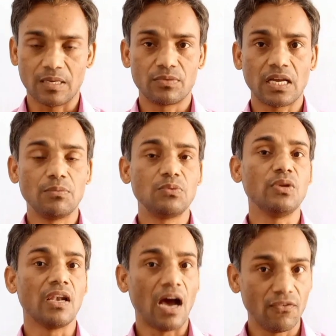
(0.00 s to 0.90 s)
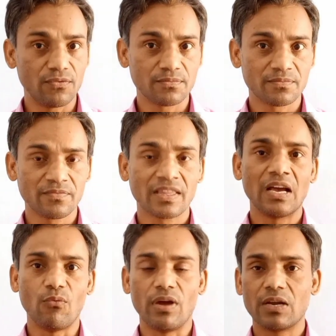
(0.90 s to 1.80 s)
Sometimes we laugh.
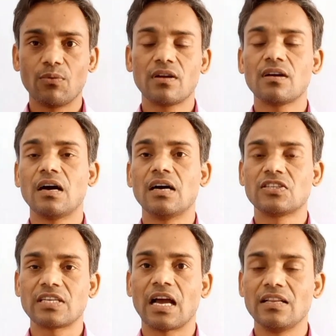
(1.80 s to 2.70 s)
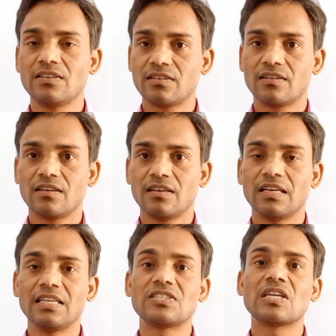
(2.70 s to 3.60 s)
Whenever a child
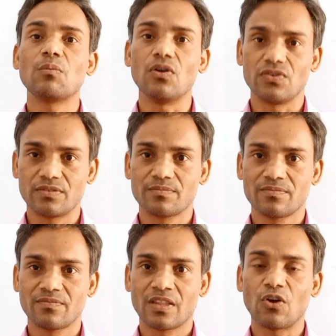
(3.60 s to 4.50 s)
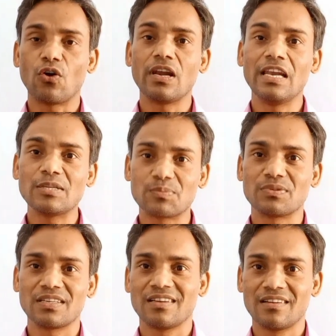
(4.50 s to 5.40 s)
stammers or
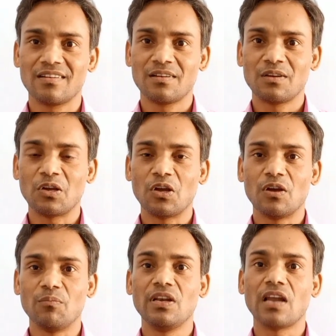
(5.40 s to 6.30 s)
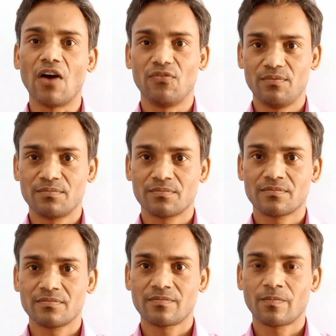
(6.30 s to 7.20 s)
lisps, we laugh.
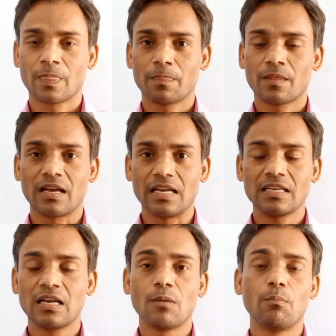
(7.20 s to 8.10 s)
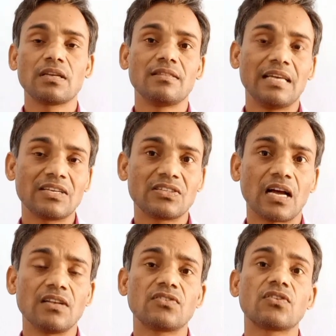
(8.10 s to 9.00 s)
Getting? But
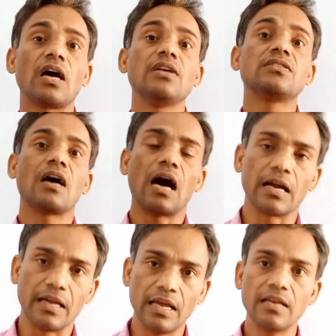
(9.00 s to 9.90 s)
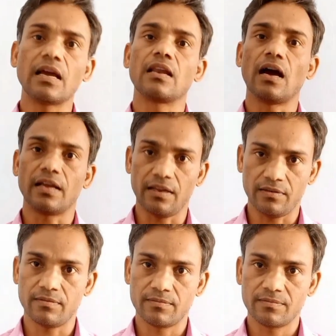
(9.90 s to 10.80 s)
that child tries again and
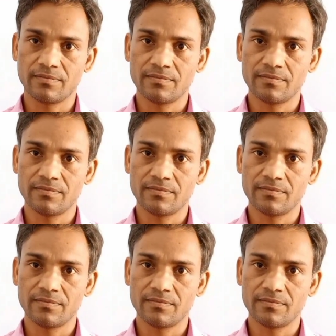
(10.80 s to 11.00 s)
again.